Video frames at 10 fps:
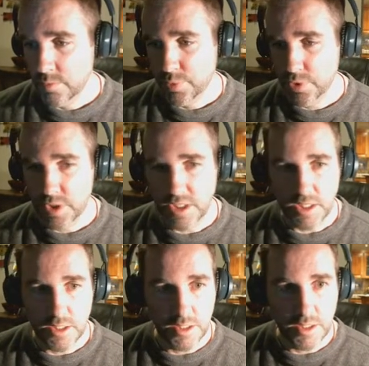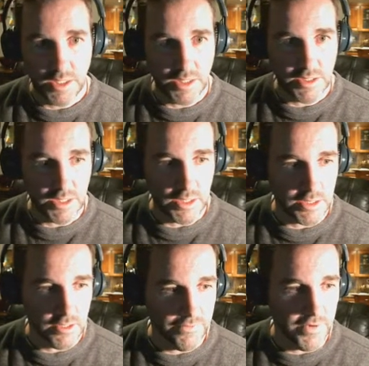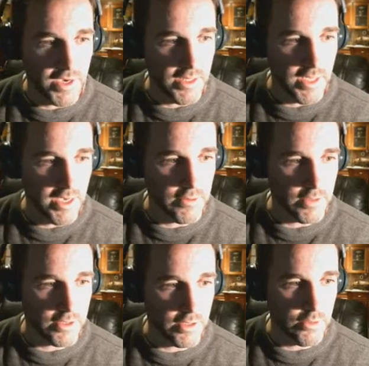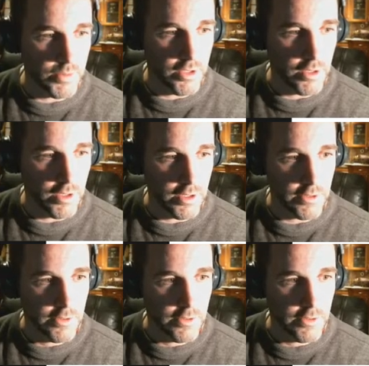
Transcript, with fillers: Pretty easy to find that. I thought it would be harder.